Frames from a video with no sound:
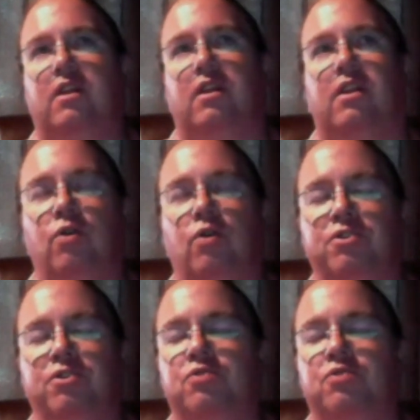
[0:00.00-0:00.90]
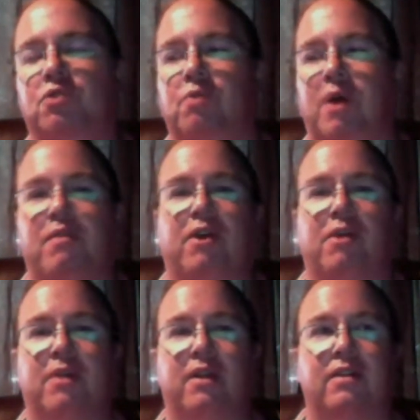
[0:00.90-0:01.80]
the old school web
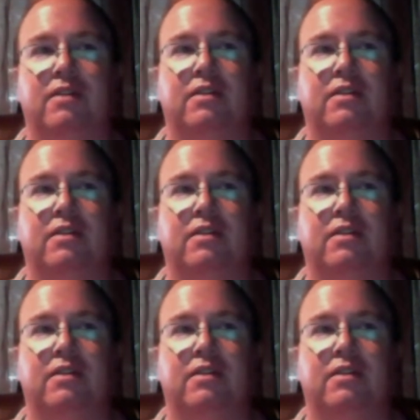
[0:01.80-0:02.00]
development